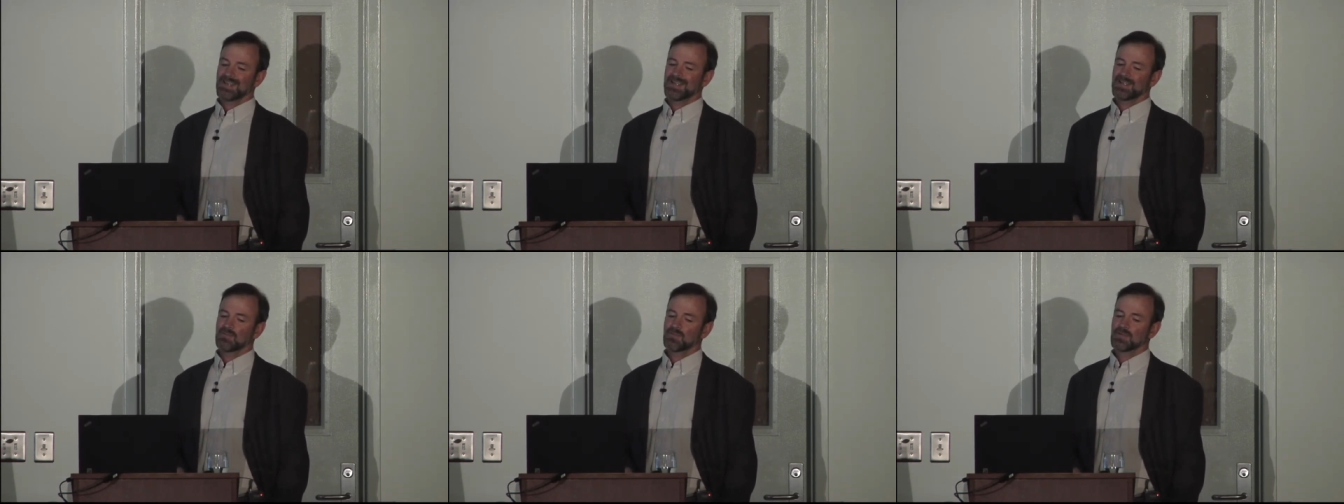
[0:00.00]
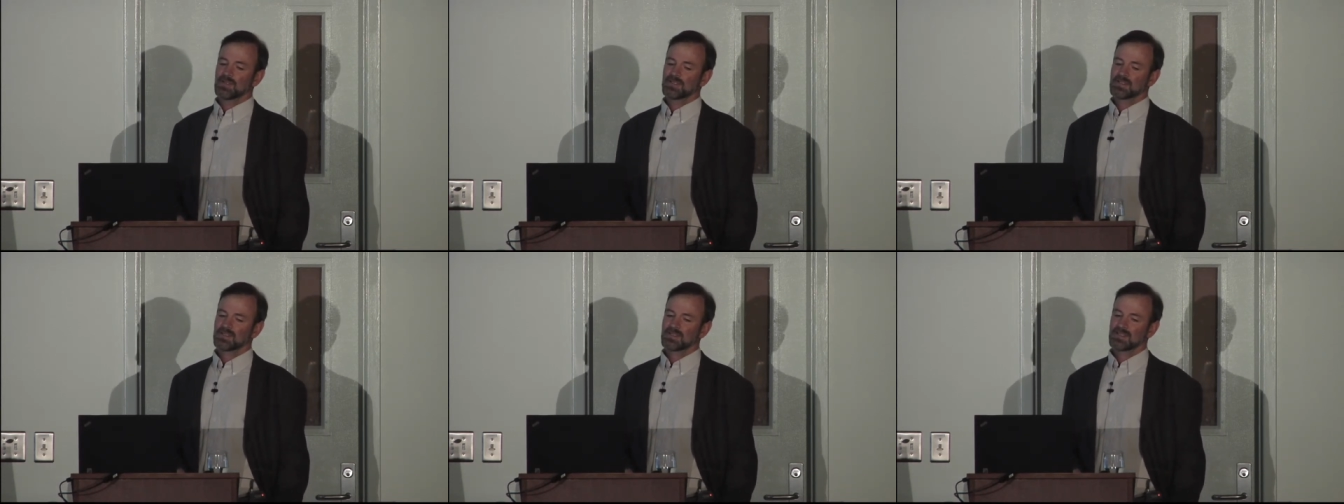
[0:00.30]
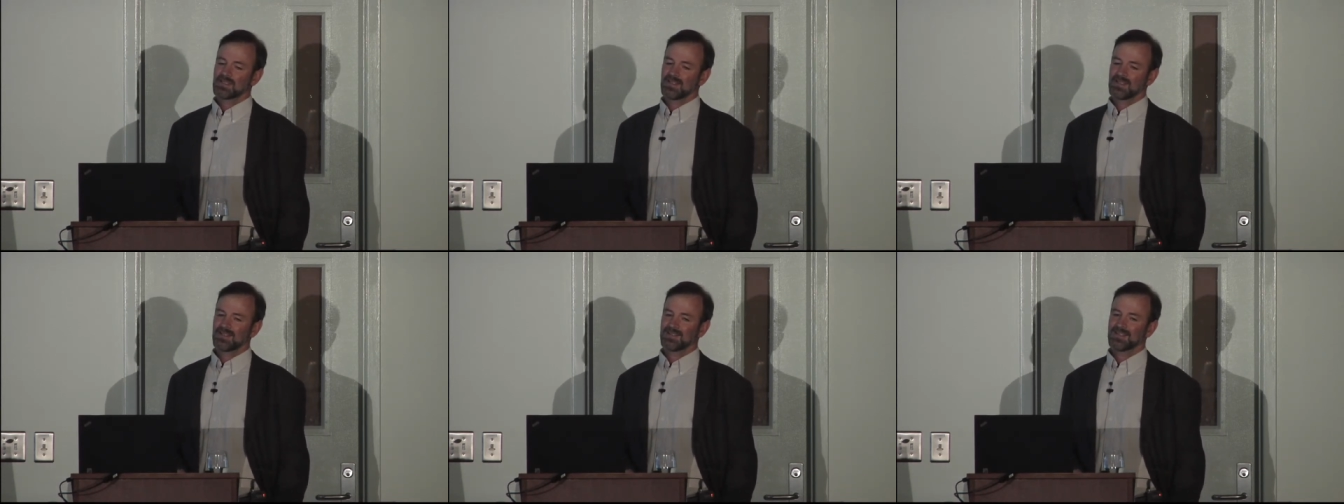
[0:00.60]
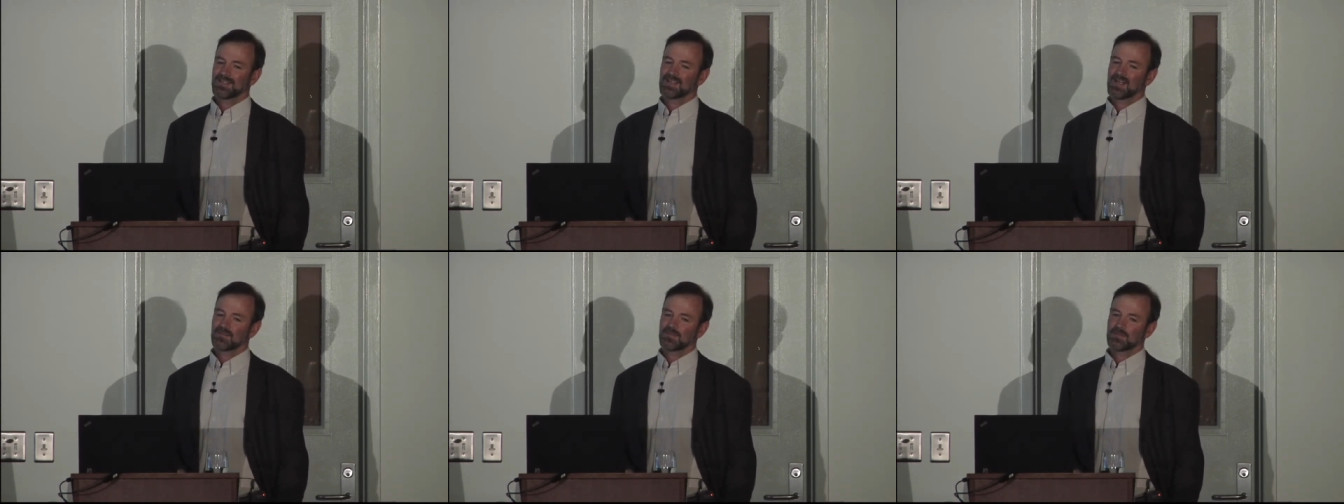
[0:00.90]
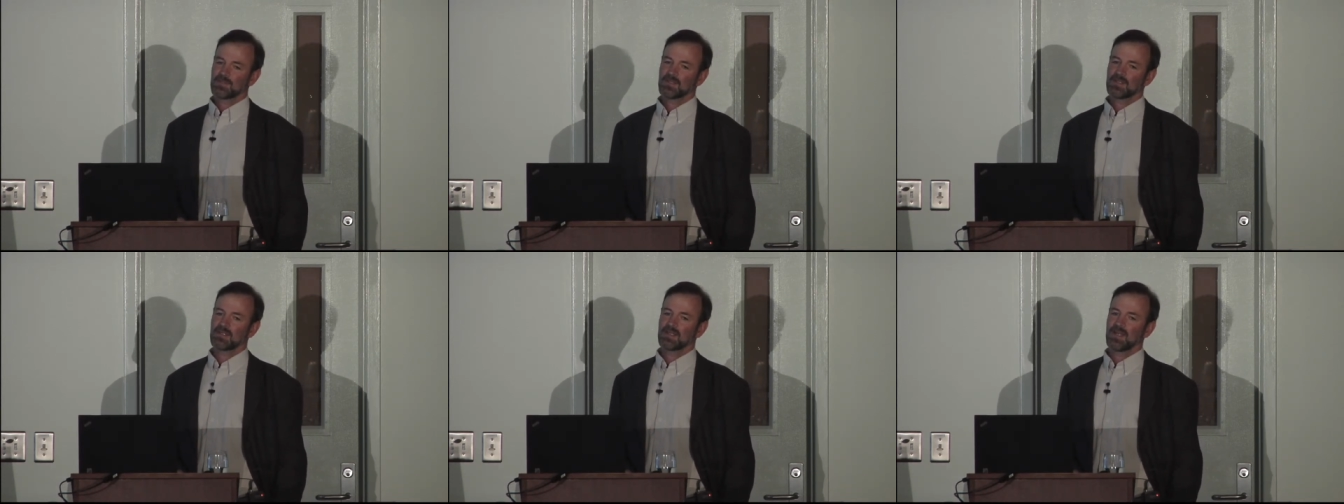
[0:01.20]
it was the
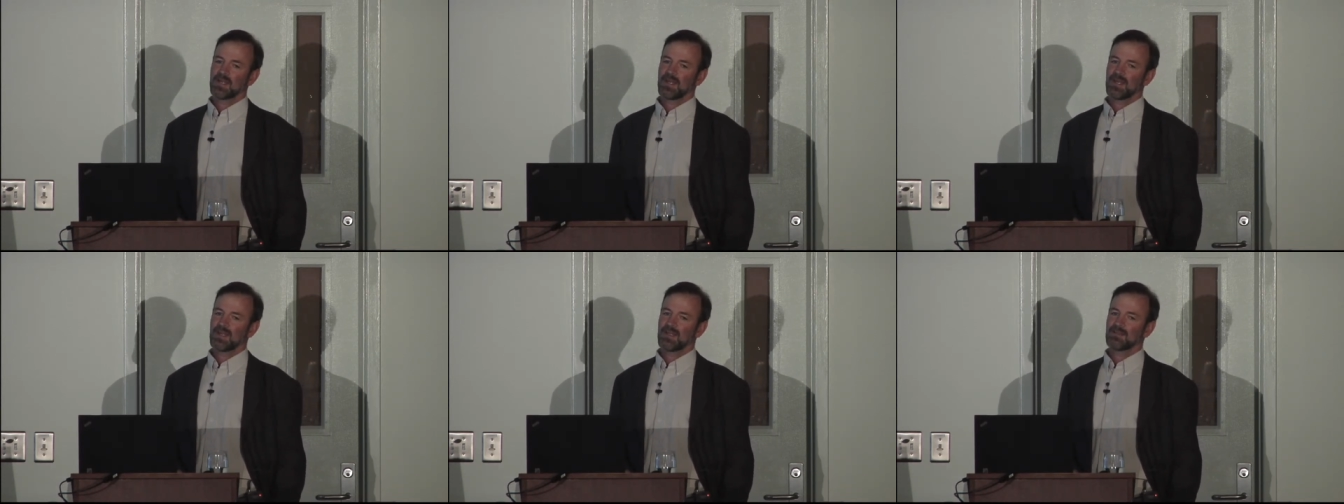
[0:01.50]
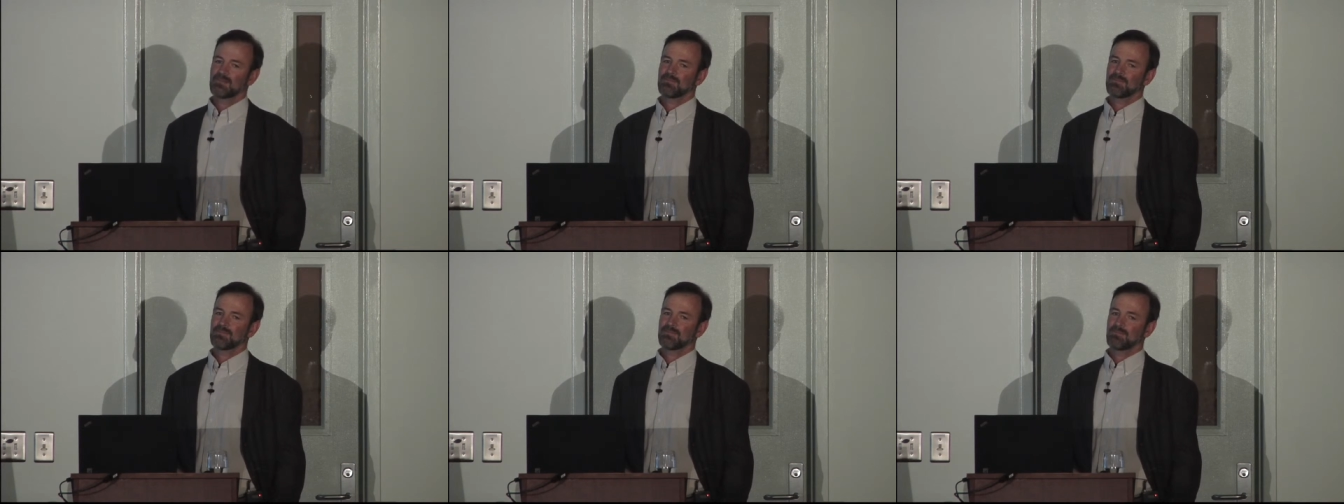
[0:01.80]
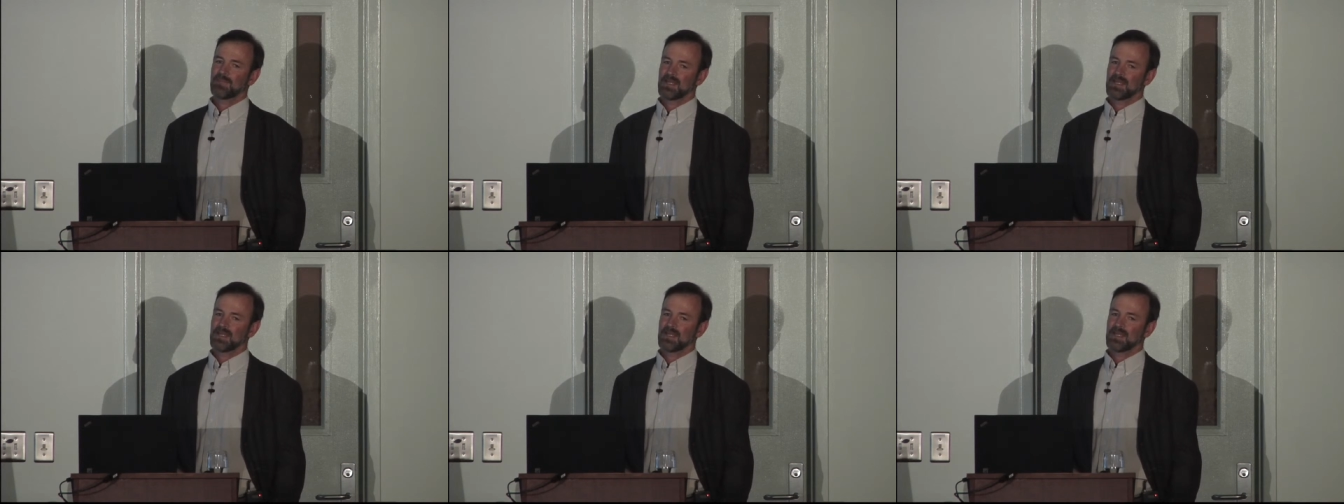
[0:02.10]
government had